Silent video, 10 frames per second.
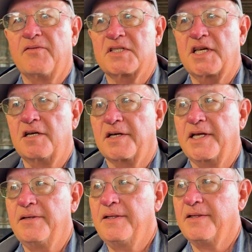
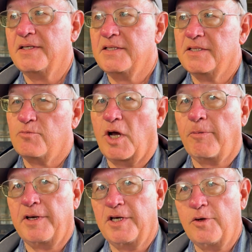facility. This is where
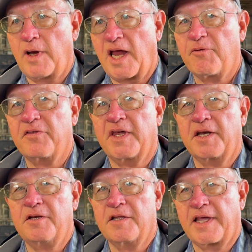we do
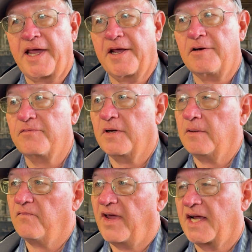everything to the cattle,
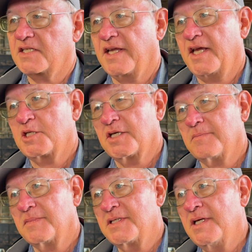from
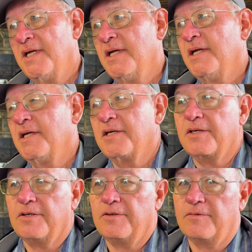vaccinations
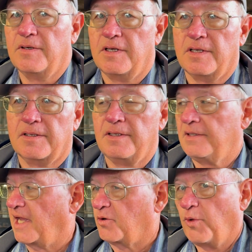to
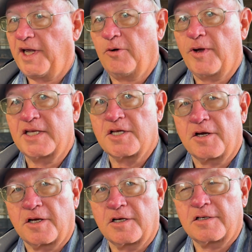collect weaning weights
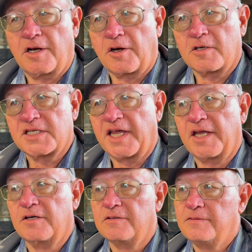on our
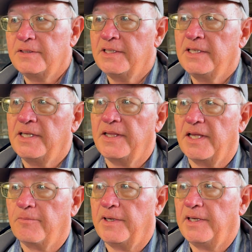scale.
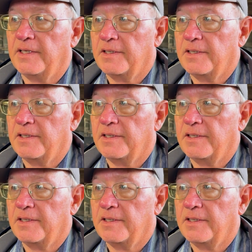Then we